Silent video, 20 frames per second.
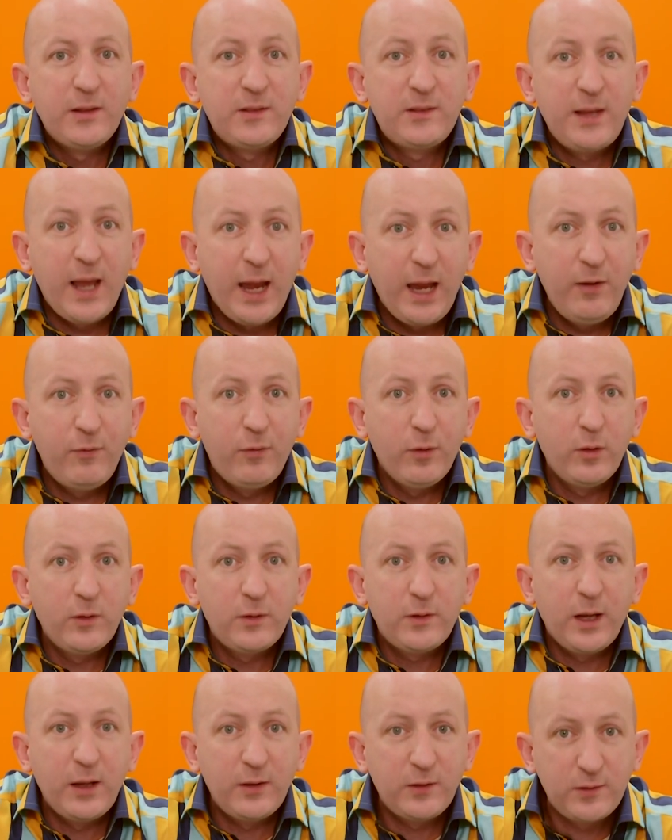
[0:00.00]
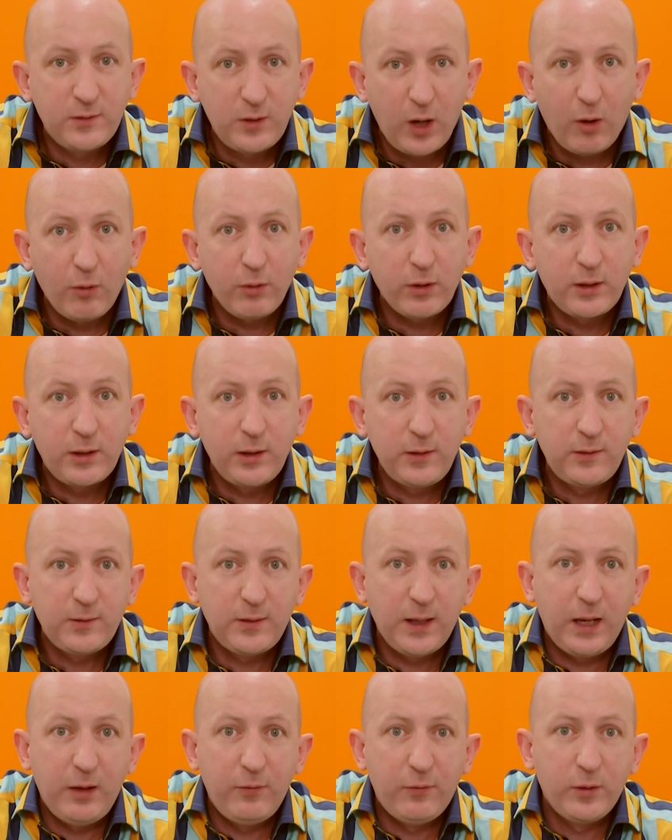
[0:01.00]
Savers, historical
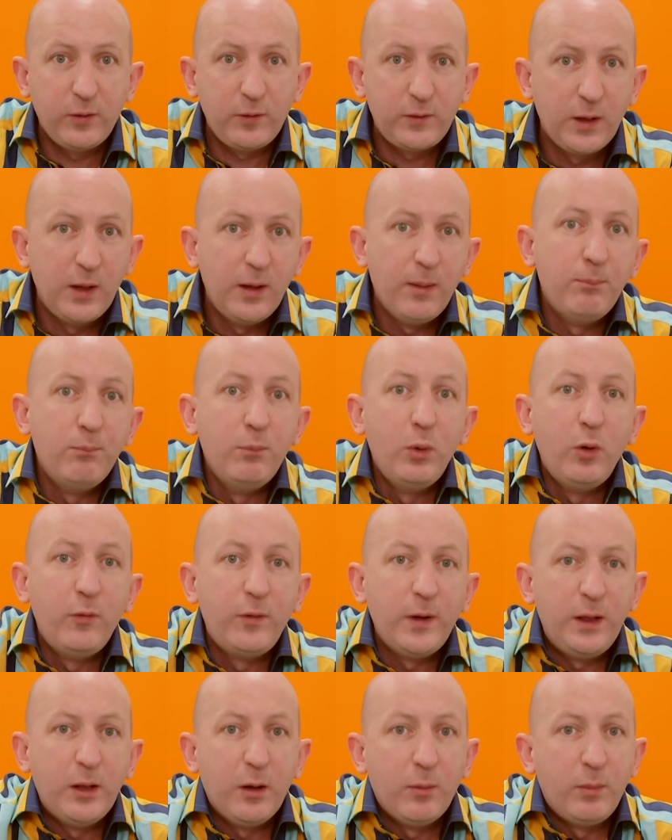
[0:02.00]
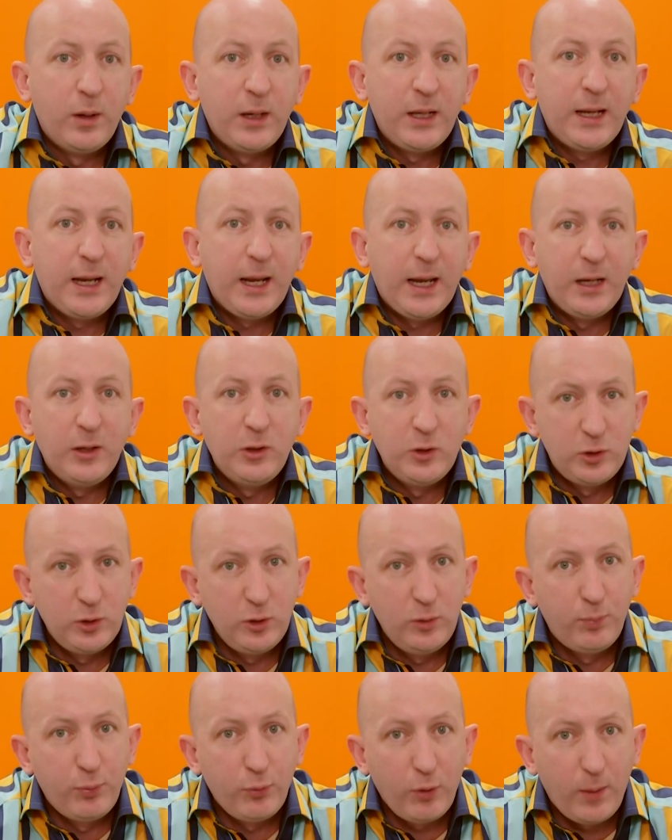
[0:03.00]
savers, moving their money
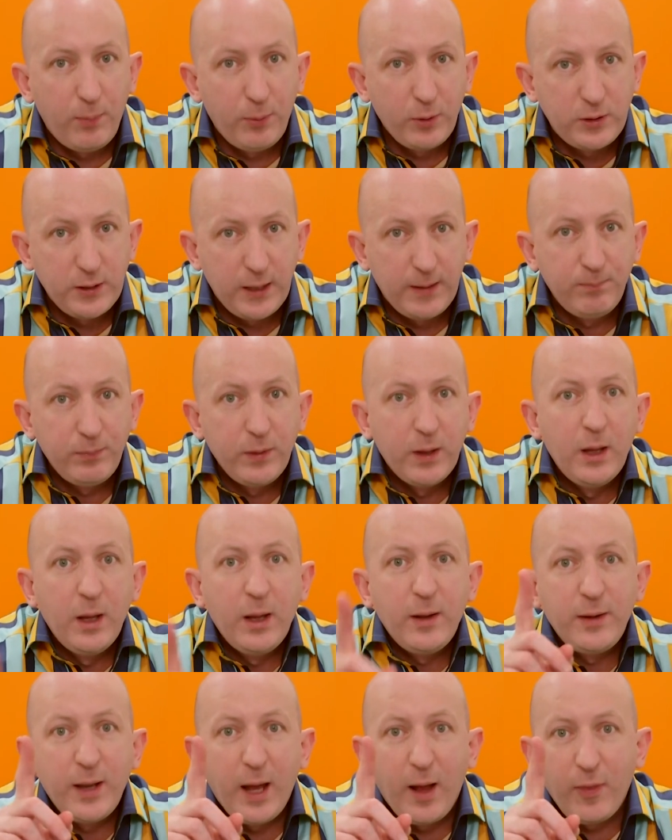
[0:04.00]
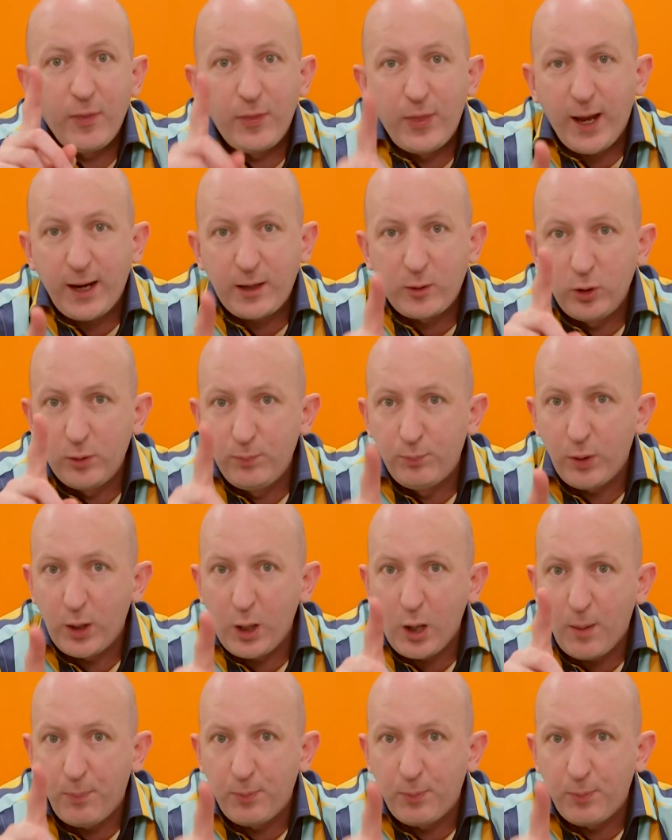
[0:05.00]
into property. Now that could bring